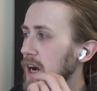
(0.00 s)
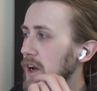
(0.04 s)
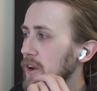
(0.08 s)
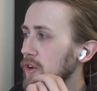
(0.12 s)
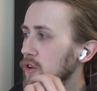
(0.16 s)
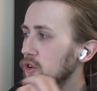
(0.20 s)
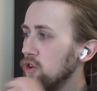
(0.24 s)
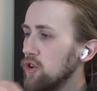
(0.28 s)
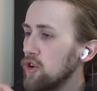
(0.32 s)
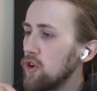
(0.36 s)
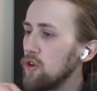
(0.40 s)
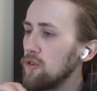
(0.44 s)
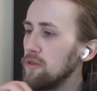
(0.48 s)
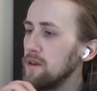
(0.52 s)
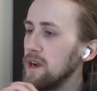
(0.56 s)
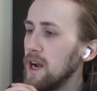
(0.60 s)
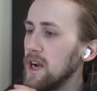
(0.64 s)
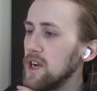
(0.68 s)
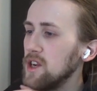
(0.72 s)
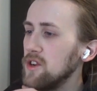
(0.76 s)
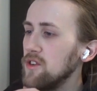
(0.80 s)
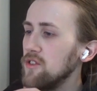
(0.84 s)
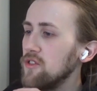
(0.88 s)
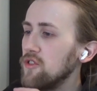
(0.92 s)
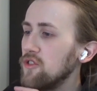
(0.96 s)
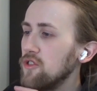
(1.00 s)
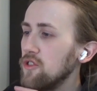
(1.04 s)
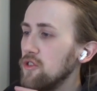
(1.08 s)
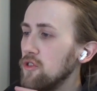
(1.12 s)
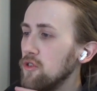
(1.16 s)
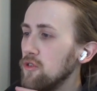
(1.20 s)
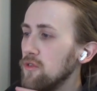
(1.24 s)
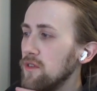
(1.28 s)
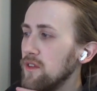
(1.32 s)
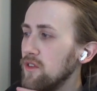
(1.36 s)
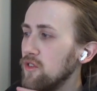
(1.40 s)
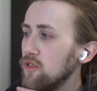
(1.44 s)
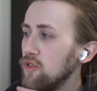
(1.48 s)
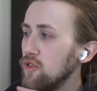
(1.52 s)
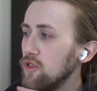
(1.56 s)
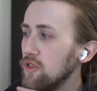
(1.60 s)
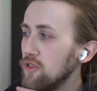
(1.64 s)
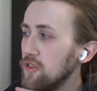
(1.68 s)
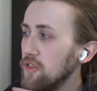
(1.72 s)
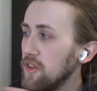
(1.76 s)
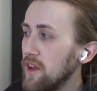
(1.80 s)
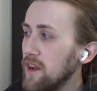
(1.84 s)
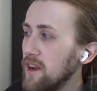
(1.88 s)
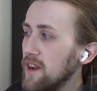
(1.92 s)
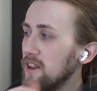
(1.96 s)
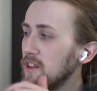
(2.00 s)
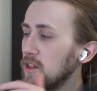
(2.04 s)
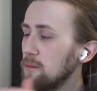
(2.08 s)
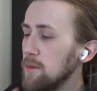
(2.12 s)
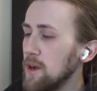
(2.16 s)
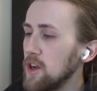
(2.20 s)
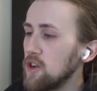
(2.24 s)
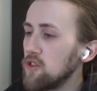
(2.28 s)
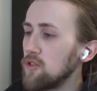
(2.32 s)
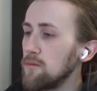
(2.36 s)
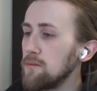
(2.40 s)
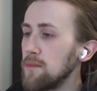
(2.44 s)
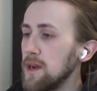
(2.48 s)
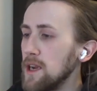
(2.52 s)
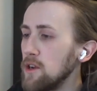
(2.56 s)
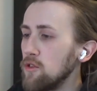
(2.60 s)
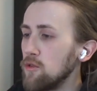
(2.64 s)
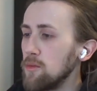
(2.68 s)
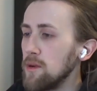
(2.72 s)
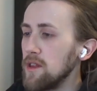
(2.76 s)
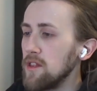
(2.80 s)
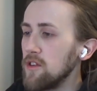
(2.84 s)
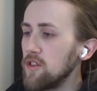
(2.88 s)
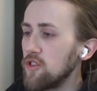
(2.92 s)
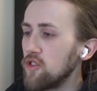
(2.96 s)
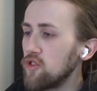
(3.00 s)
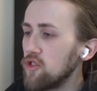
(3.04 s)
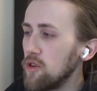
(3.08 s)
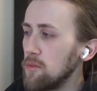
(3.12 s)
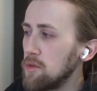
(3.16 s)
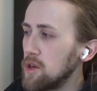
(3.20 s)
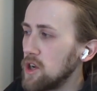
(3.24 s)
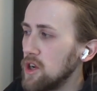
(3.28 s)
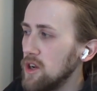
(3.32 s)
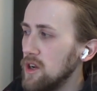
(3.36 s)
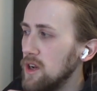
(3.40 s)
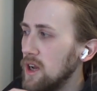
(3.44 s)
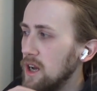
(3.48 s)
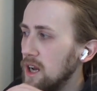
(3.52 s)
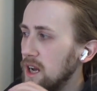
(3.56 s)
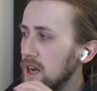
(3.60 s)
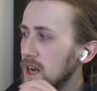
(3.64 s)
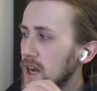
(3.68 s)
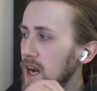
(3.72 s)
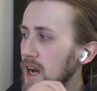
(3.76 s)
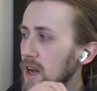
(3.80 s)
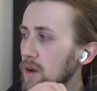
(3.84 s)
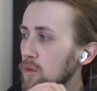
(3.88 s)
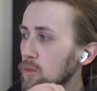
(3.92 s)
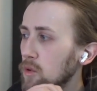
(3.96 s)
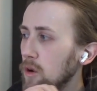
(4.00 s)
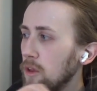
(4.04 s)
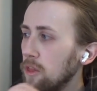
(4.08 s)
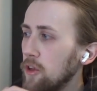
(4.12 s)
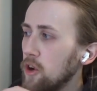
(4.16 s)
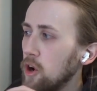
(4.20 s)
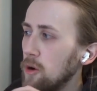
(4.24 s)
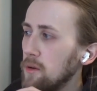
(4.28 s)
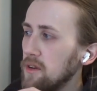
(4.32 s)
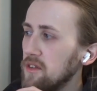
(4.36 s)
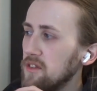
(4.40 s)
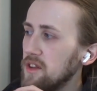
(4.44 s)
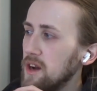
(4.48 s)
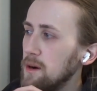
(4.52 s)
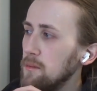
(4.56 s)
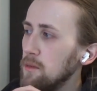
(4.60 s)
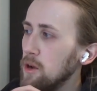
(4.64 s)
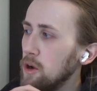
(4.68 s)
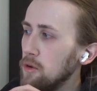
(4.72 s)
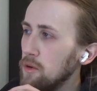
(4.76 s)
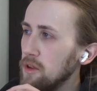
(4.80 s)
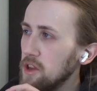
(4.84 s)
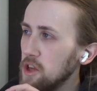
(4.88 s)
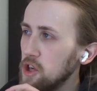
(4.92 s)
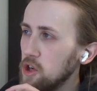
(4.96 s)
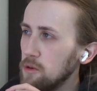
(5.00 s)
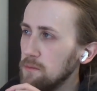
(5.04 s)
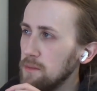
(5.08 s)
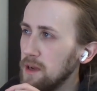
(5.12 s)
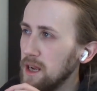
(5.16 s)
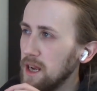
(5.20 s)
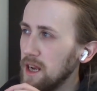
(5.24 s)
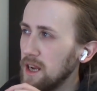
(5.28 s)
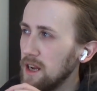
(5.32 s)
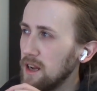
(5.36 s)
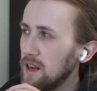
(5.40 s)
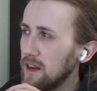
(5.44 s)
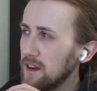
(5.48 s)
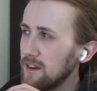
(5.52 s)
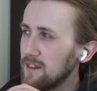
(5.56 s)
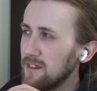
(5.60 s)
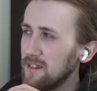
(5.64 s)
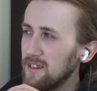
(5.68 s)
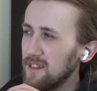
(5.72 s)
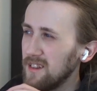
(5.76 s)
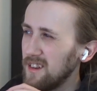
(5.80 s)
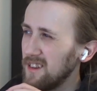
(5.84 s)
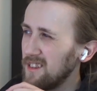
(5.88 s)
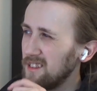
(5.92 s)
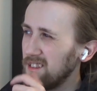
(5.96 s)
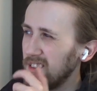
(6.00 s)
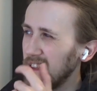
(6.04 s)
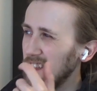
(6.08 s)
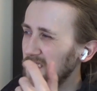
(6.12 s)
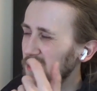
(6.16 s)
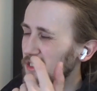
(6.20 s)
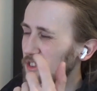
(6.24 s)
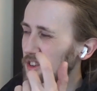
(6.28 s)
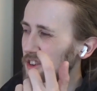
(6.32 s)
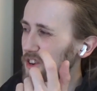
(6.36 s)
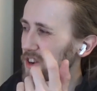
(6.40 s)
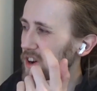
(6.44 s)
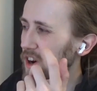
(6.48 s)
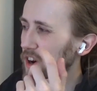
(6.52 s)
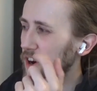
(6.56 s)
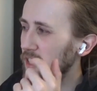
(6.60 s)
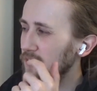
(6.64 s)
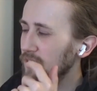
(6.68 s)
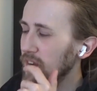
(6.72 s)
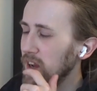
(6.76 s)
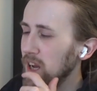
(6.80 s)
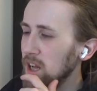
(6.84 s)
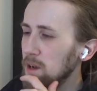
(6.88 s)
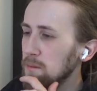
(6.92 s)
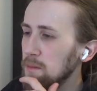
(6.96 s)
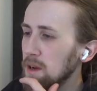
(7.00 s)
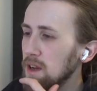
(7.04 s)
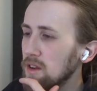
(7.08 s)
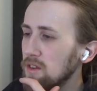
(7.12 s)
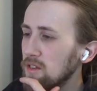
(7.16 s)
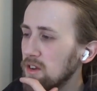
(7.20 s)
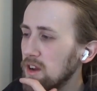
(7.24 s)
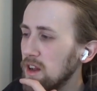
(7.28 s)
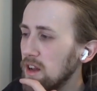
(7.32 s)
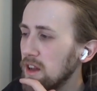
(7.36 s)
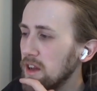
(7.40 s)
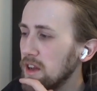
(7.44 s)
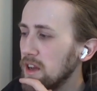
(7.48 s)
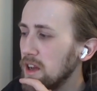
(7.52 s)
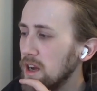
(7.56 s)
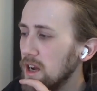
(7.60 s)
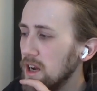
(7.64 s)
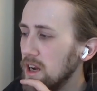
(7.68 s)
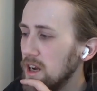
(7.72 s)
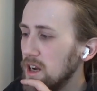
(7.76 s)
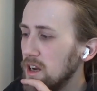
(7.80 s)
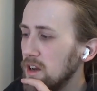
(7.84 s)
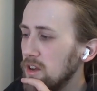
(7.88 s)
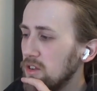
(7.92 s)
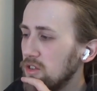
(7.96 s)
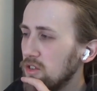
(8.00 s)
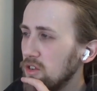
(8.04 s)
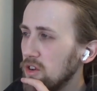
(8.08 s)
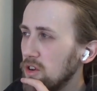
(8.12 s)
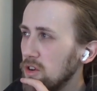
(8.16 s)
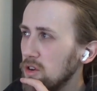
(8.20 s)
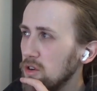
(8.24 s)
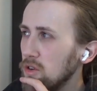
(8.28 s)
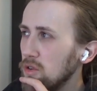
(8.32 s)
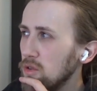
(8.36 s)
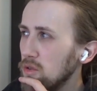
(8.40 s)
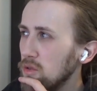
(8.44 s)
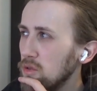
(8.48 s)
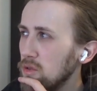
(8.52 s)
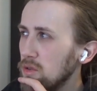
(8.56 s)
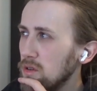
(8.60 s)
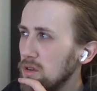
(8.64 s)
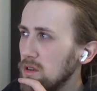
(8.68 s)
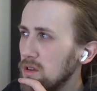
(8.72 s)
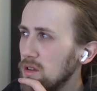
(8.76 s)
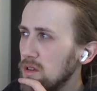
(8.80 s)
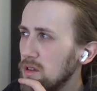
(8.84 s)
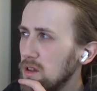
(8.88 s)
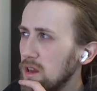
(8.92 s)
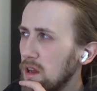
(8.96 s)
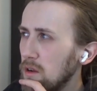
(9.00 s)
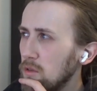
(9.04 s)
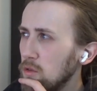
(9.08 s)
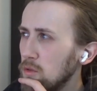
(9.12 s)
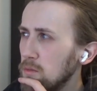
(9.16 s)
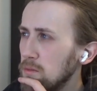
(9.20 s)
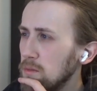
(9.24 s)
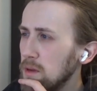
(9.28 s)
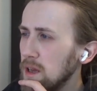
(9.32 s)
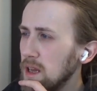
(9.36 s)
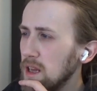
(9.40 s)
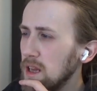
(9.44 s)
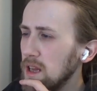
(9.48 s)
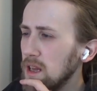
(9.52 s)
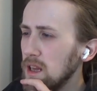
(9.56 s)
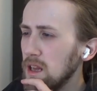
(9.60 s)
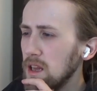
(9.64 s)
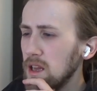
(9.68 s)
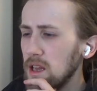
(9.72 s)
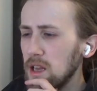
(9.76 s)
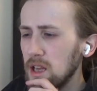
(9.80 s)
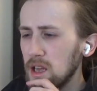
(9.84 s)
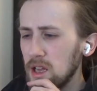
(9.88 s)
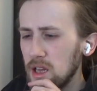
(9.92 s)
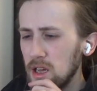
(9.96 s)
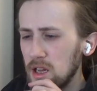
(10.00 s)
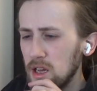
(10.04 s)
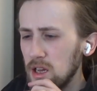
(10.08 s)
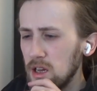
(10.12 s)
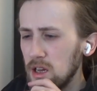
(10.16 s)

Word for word: and uncut reactions to This Is Us, then link to the Patreon page will be in the description and one of the comments down below. Where there should be like a, a season and a half ahead, basically. So they will be